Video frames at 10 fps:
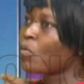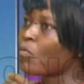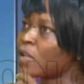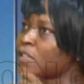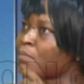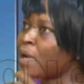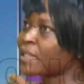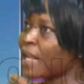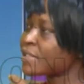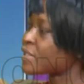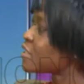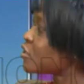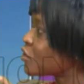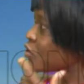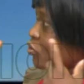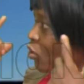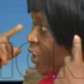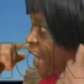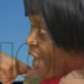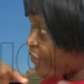what matters is your
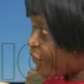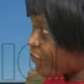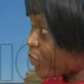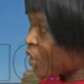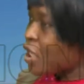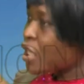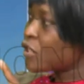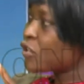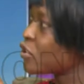life okay so it Bola,